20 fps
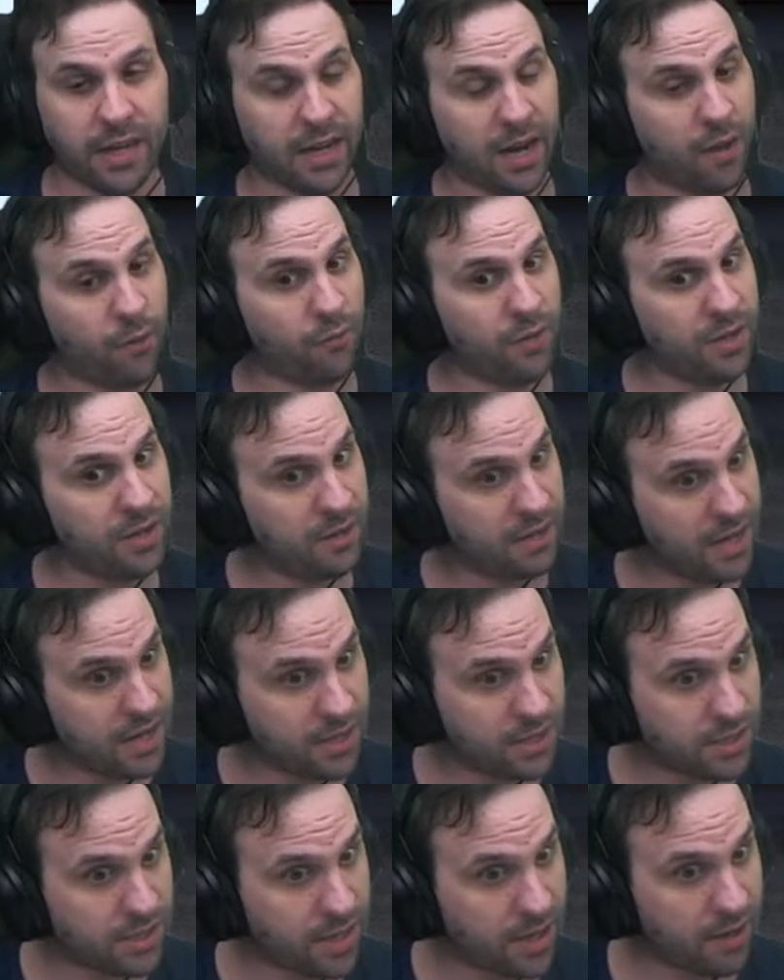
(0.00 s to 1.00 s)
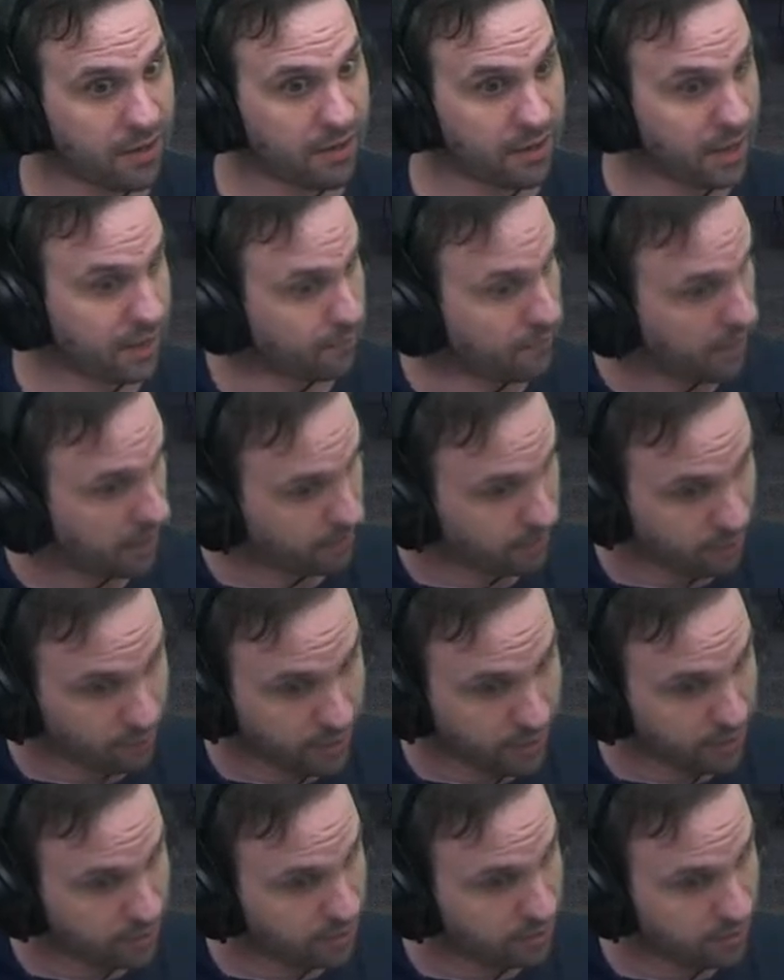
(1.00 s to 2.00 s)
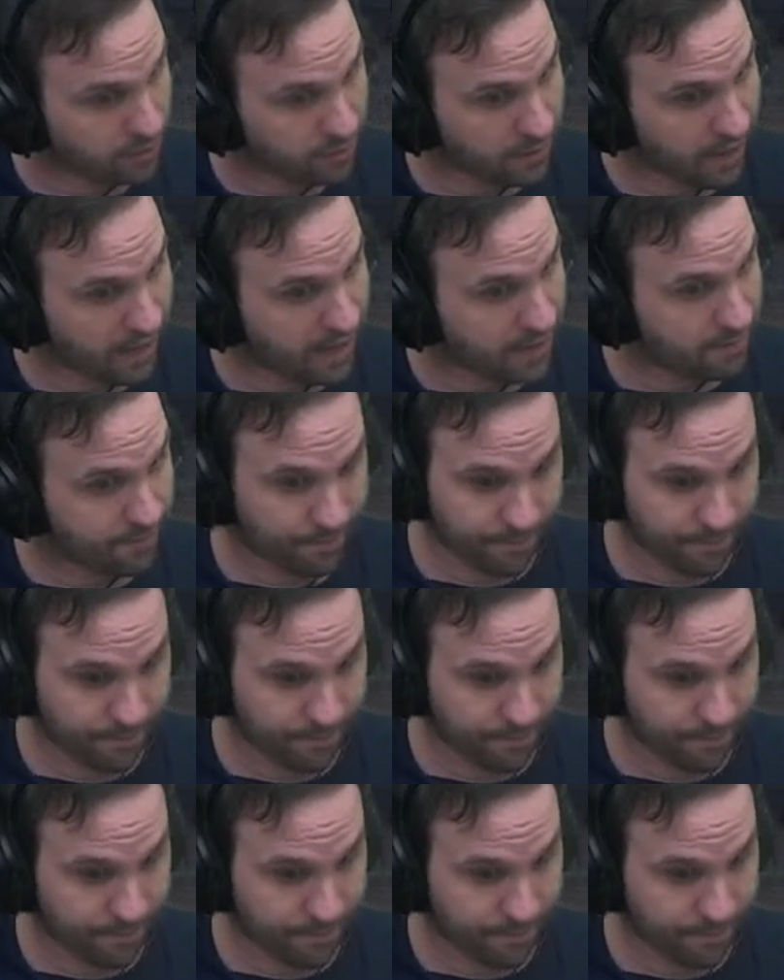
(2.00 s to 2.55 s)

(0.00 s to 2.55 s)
And I wouldn't necessarily, like, maybe we could do that.